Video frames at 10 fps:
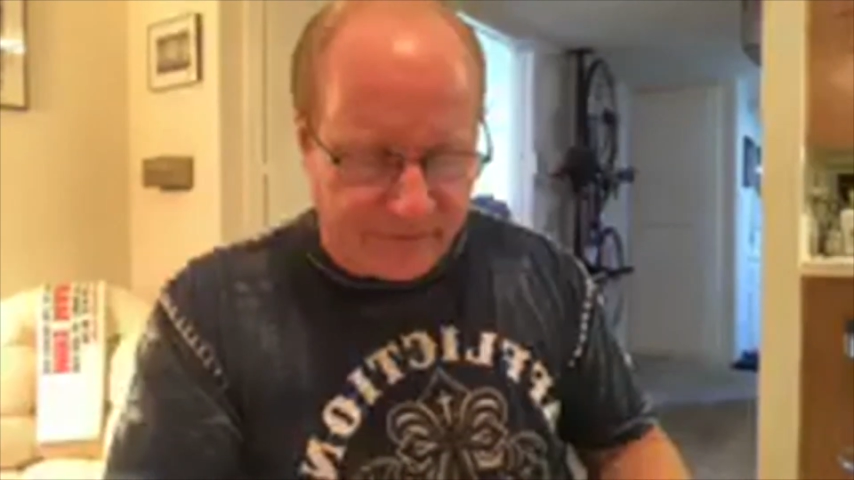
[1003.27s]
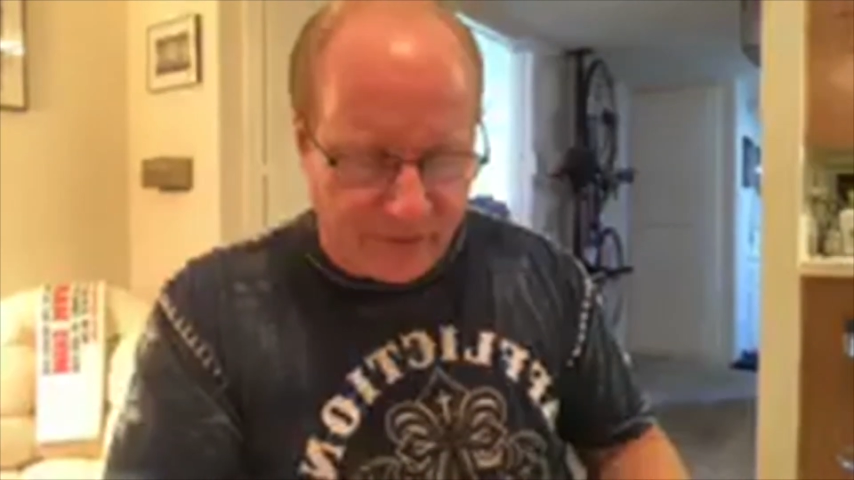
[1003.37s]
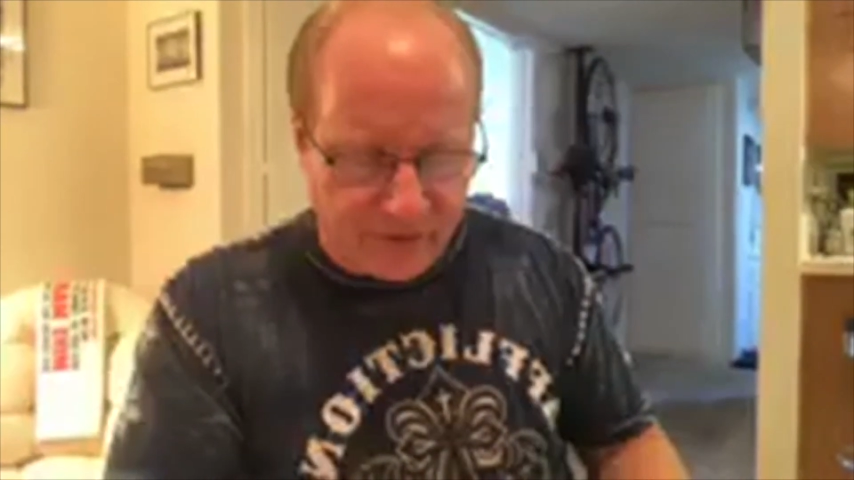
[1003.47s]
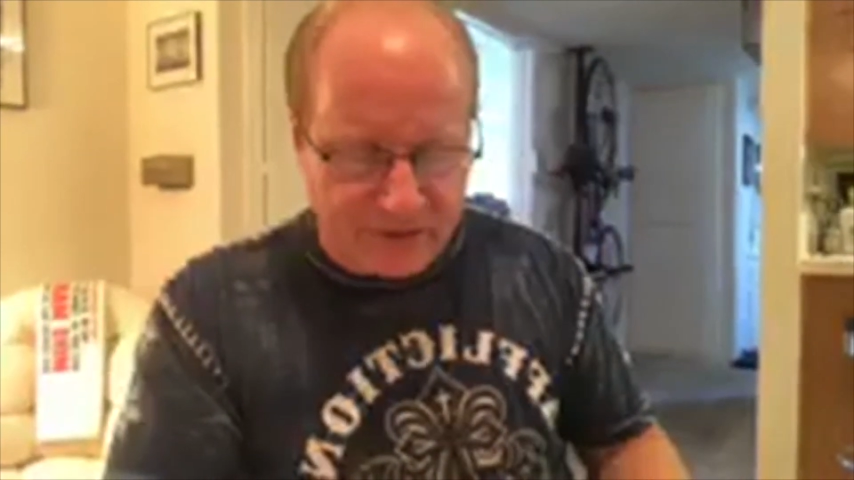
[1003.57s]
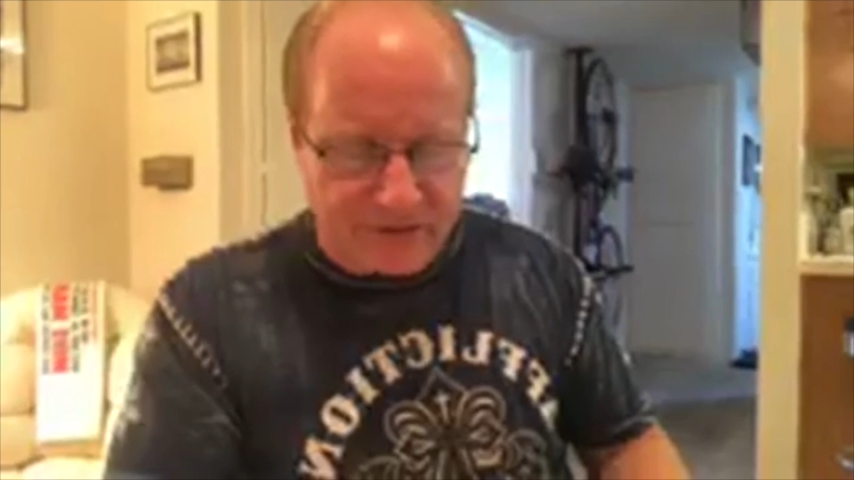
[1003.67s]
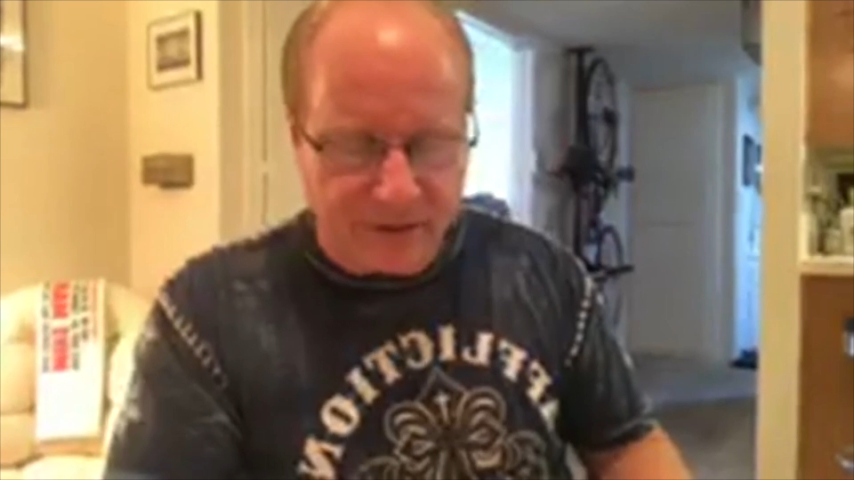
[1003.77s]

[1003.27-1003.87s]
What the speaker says: of course, is